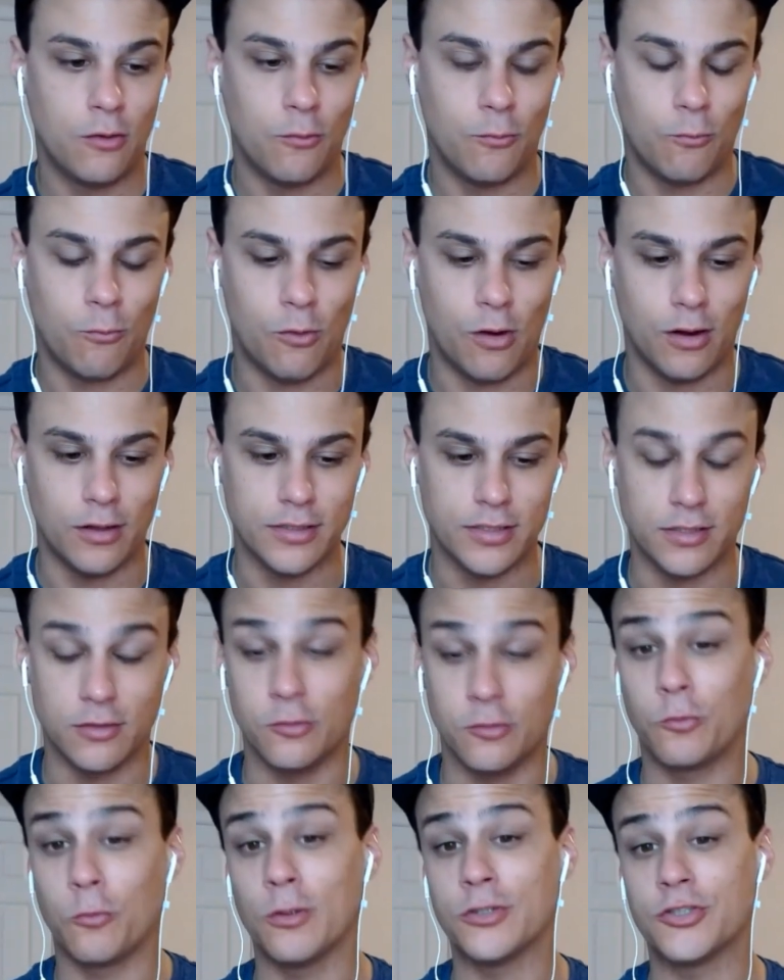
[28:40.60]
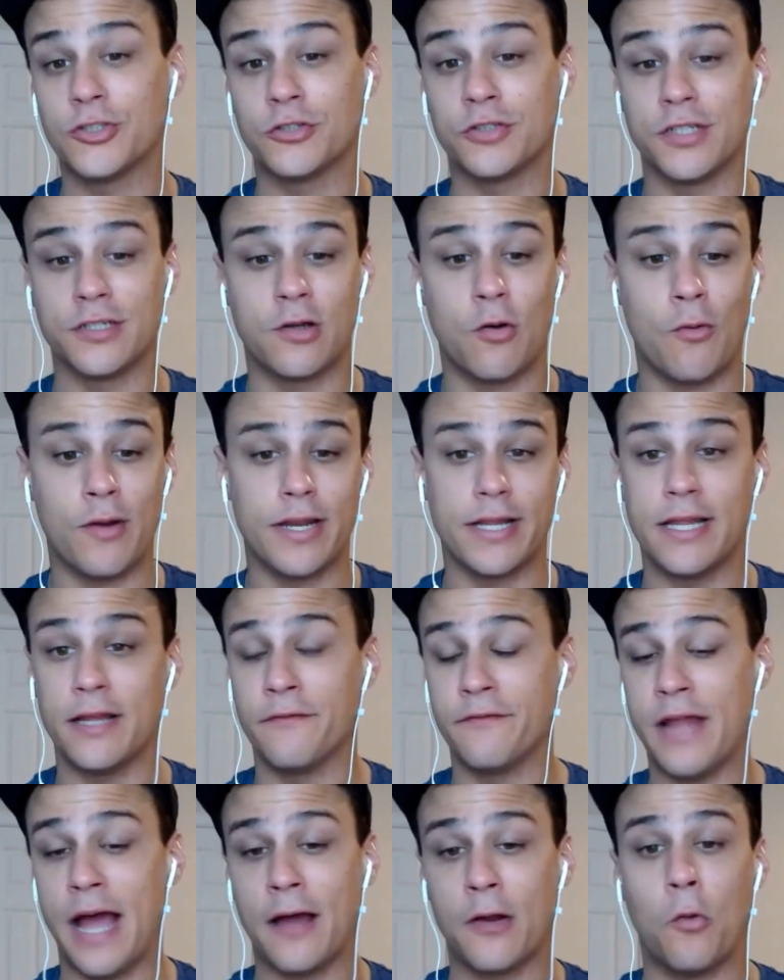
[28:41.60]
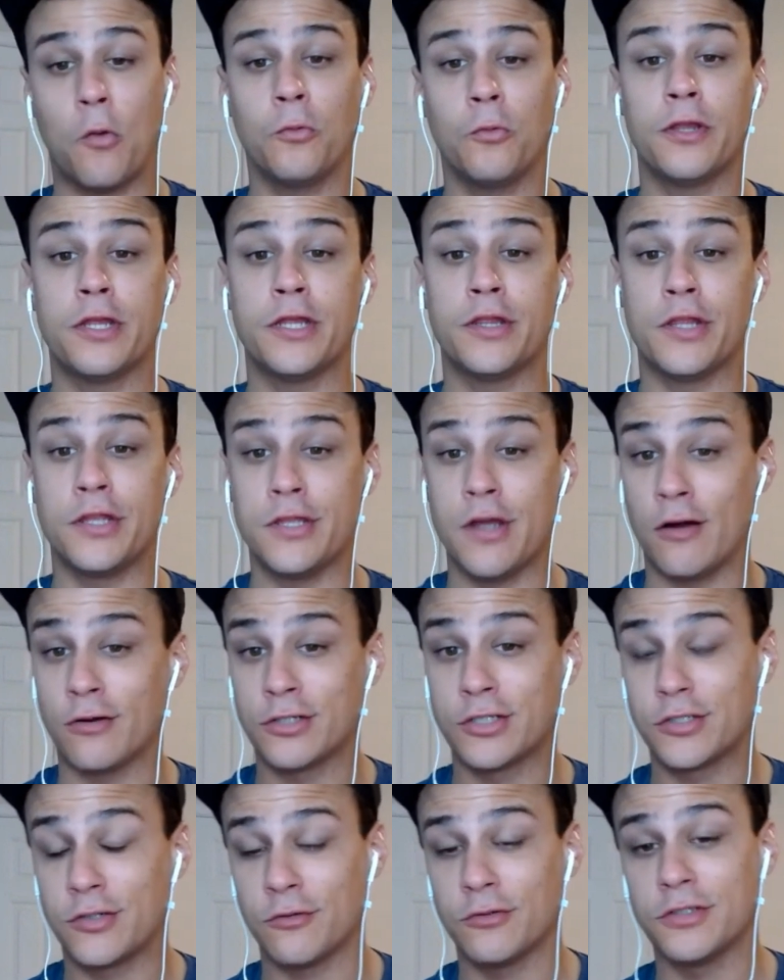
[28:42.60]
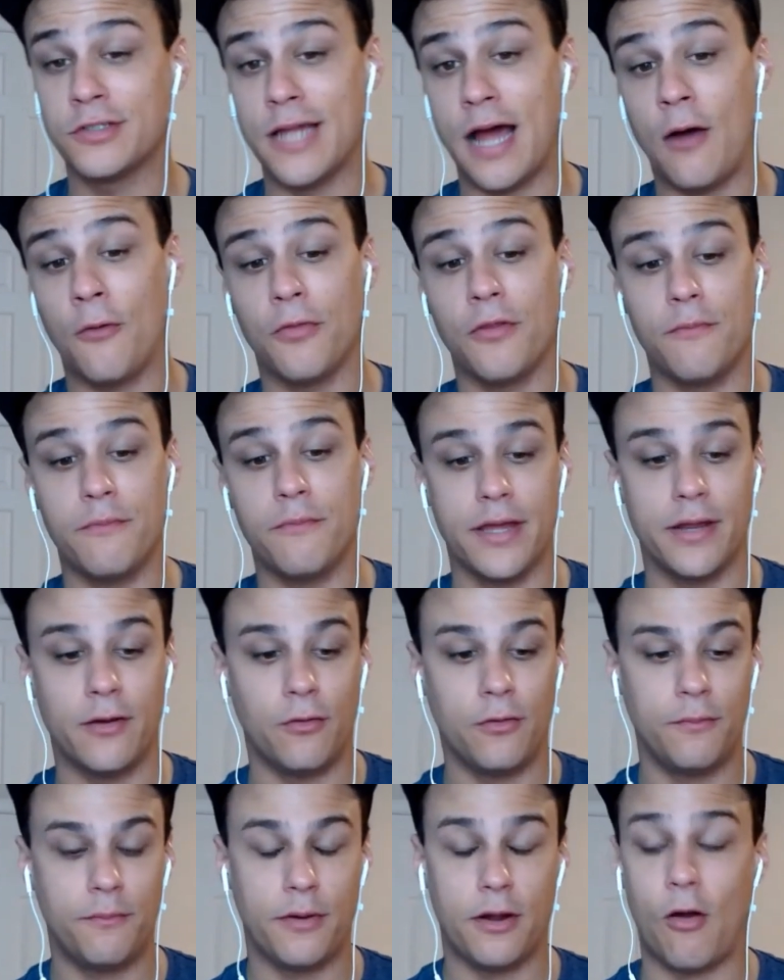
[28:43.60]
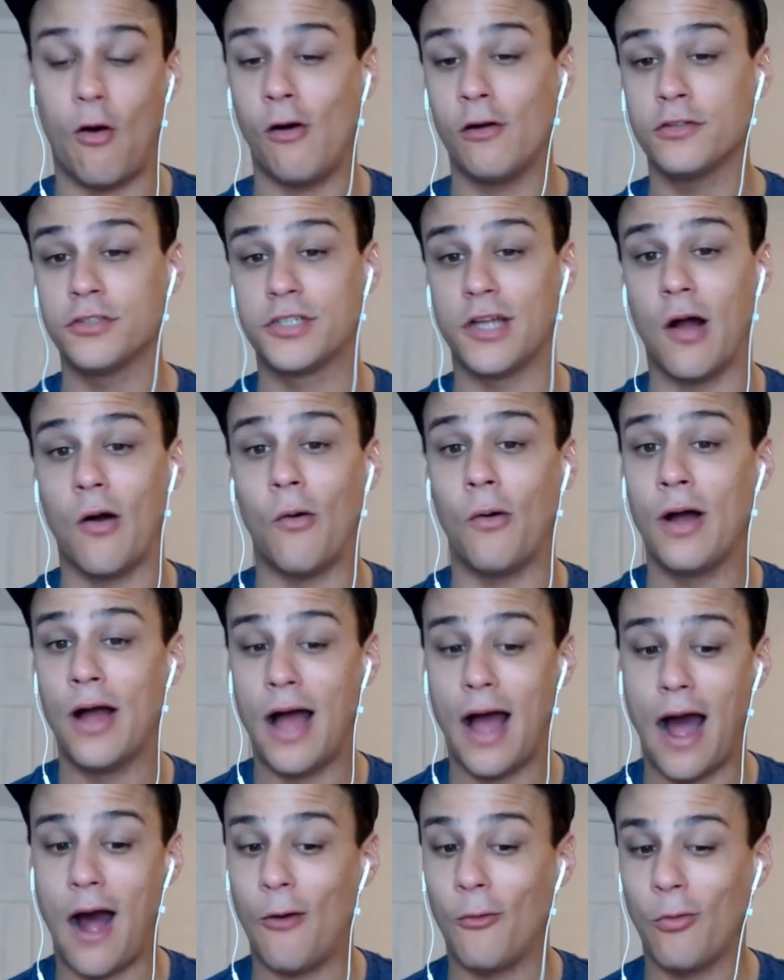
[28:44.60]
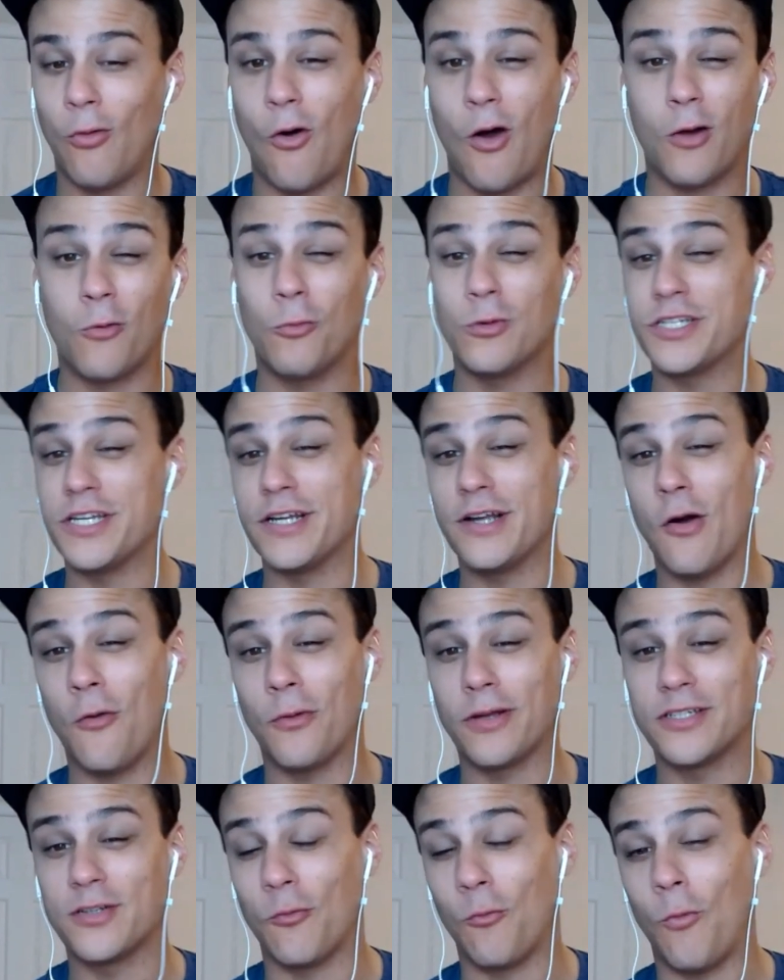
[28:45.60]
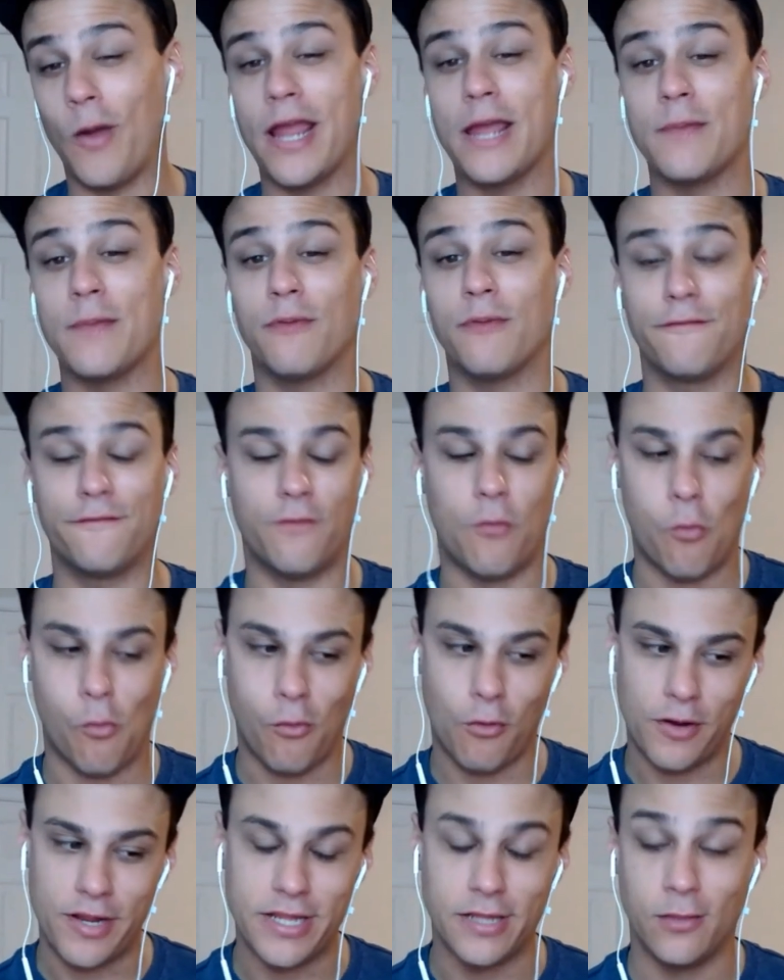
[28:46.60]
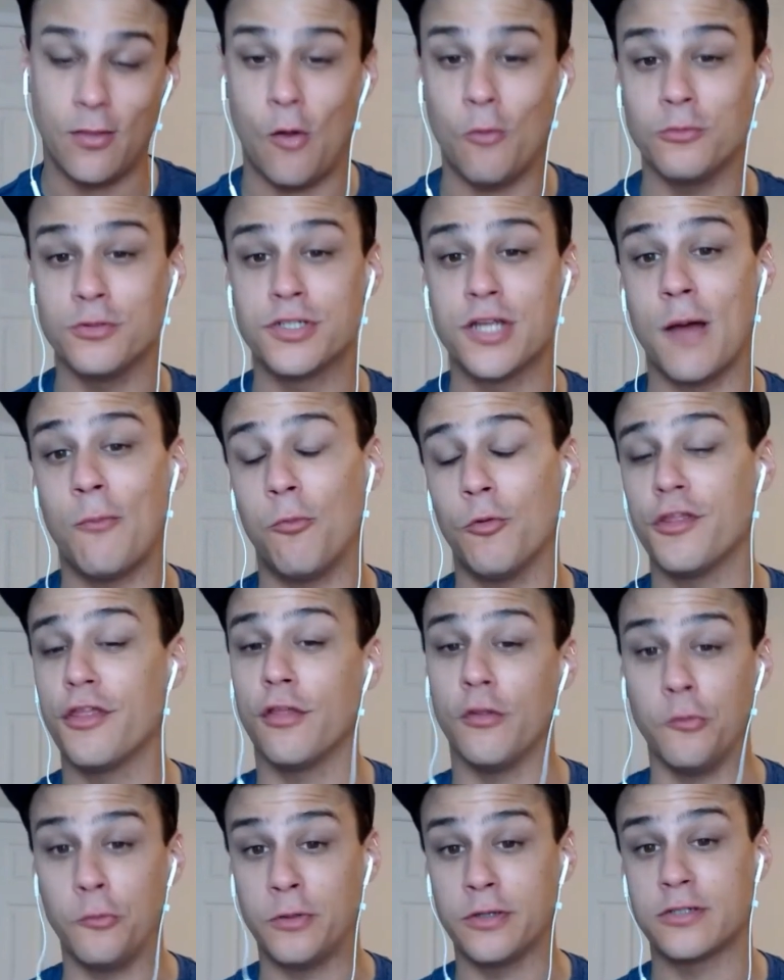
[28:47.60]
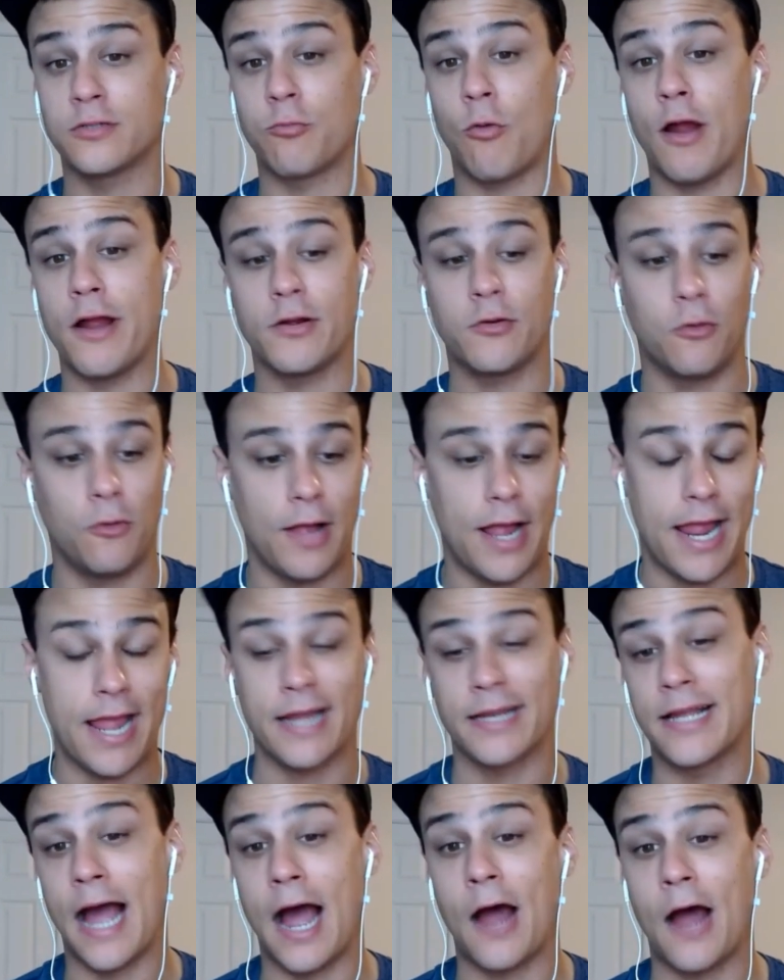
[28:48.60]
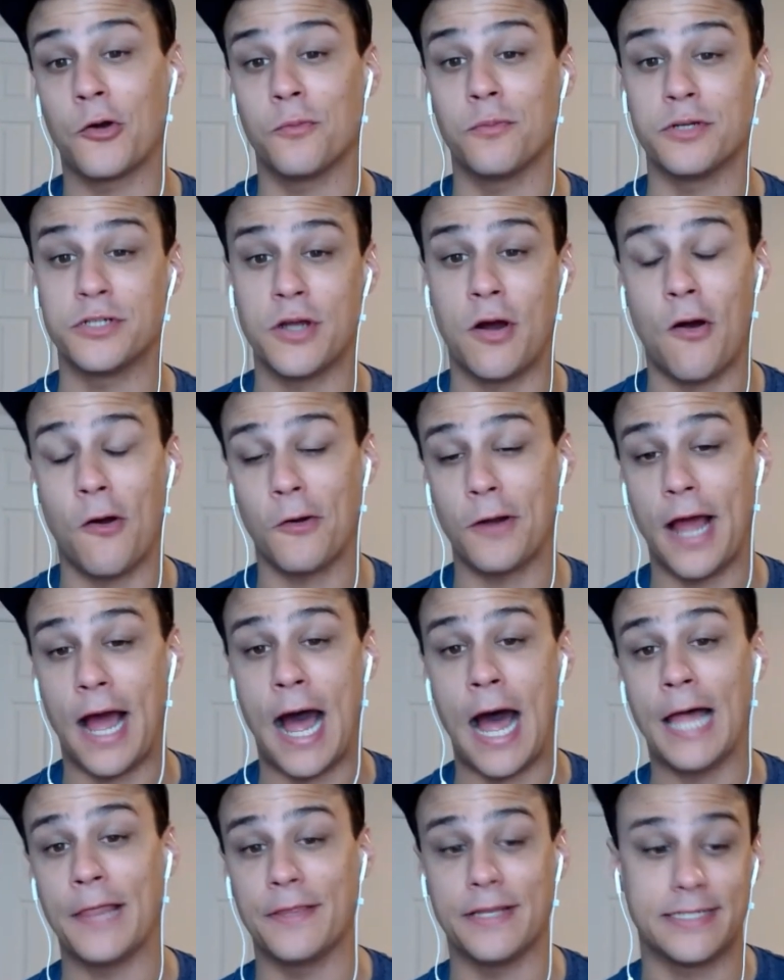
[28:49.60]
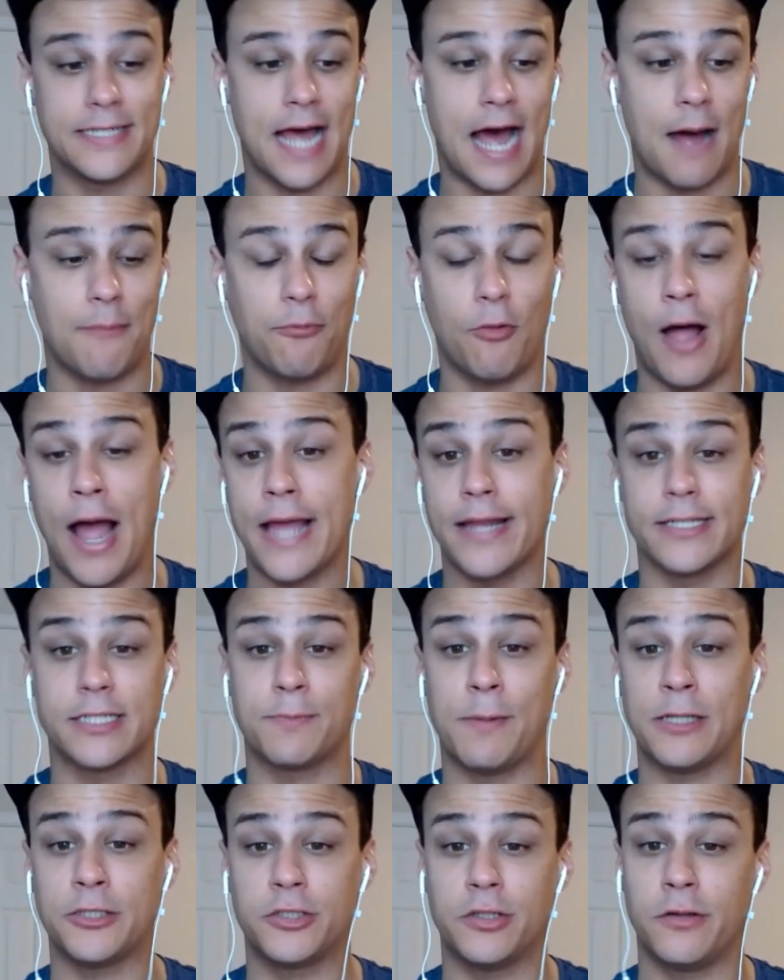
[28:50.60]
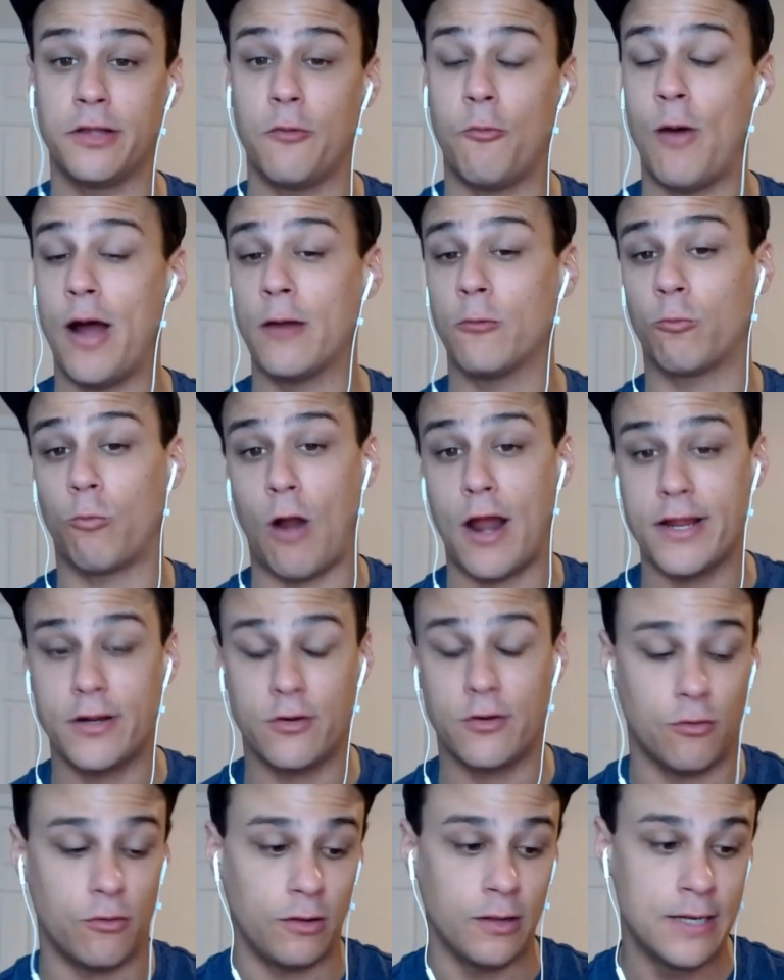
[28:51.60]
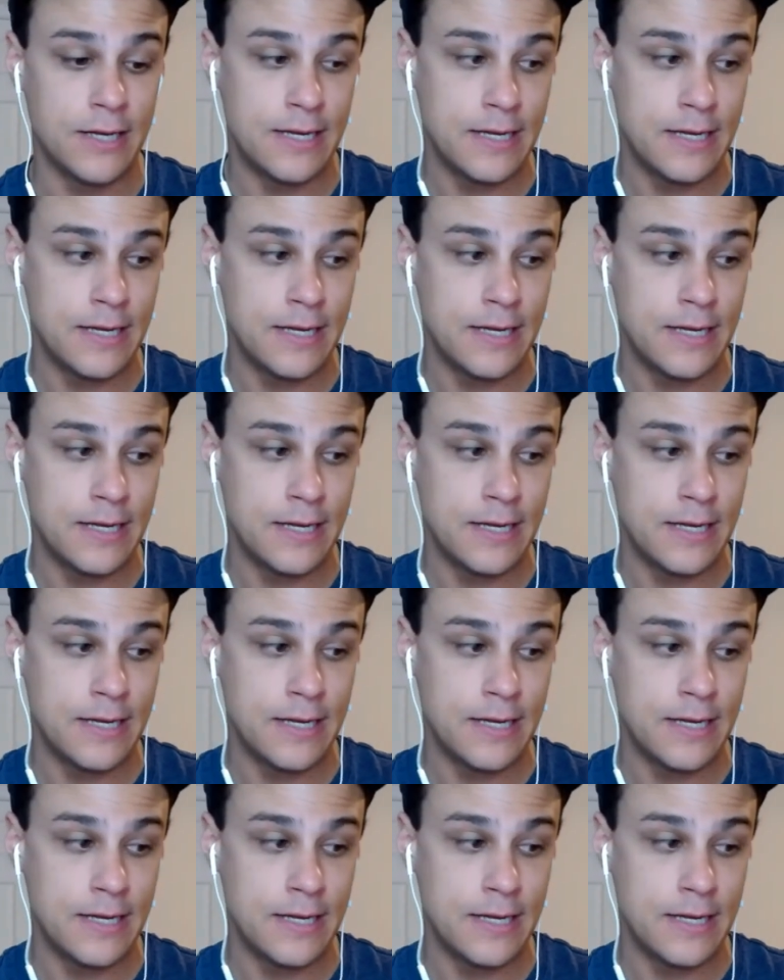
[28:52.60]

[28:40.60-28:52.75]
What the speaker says: was Luke Richardson going to give not only the youngsters down the middle, but also how long was he going to wait before he loads up with Lucas Reichel and Connor Bedard on the top line, especially when Reichel